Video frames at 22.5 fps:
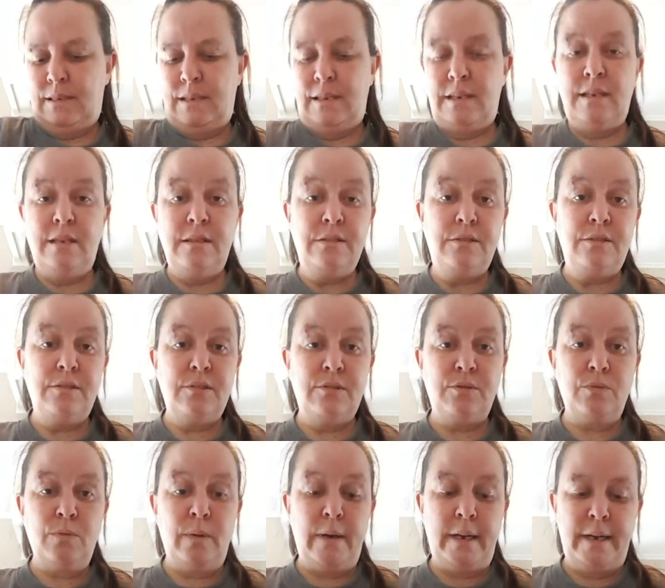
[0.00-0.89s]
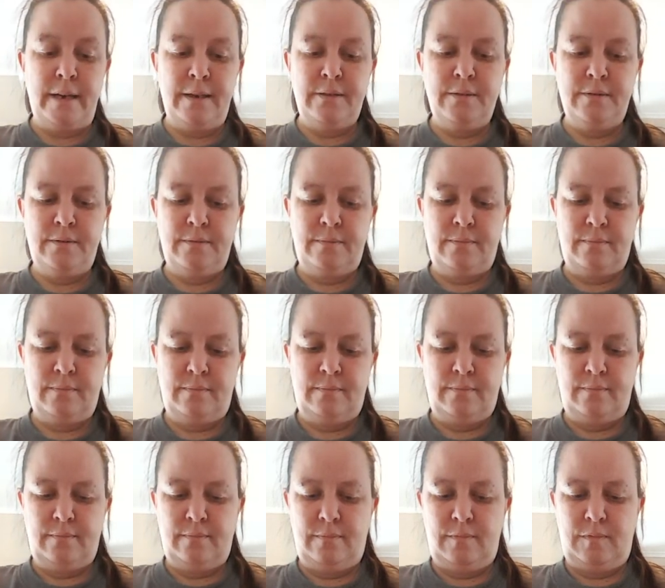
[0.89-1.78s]
Easiest way
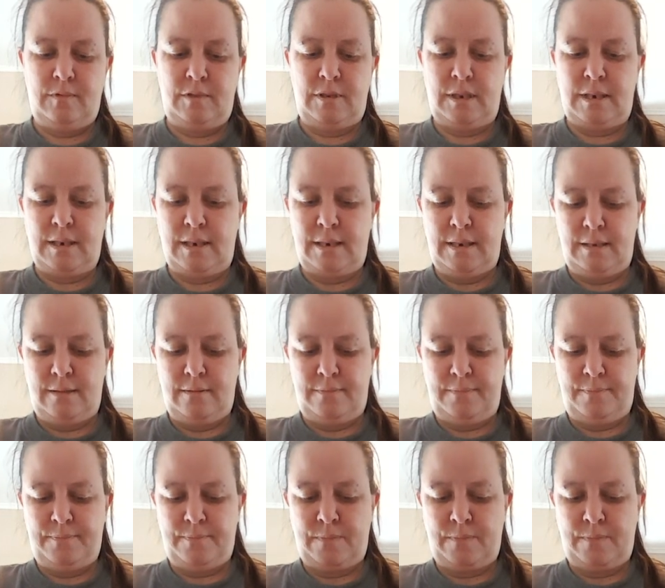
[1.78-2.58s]
to cut it.